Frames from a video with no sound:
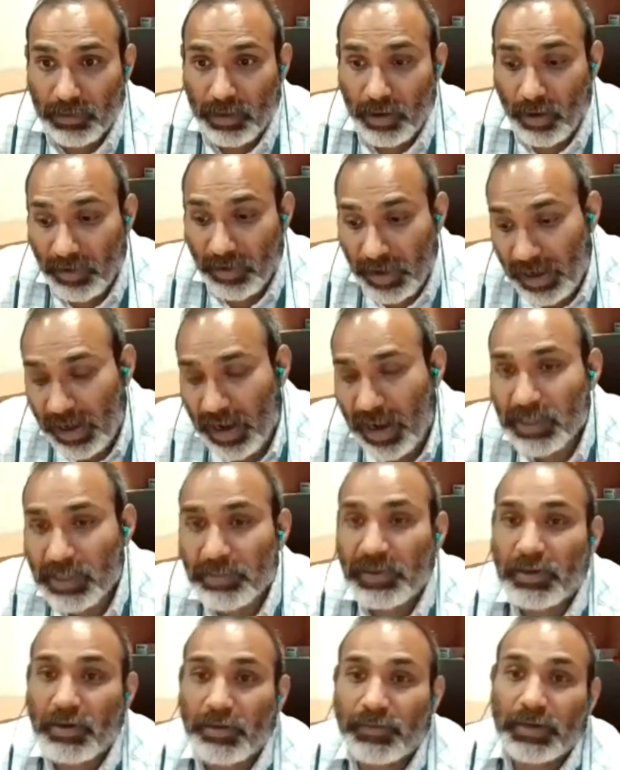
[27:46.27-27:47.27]
or
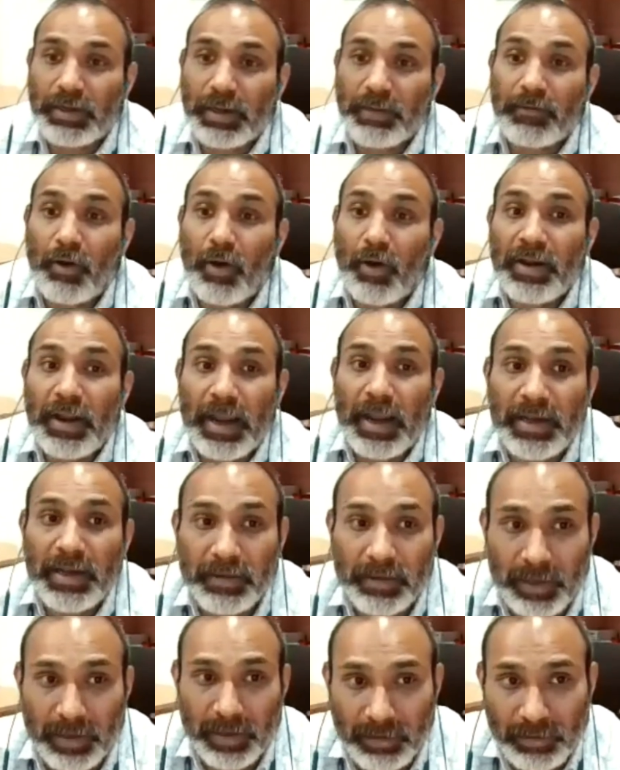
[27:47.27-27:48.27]
enlargement of the time on
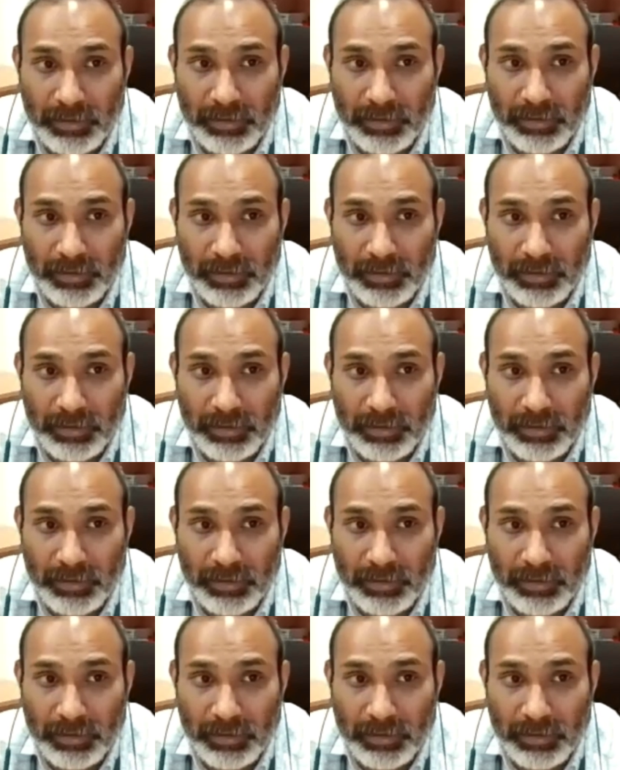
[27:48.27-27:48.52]
anything.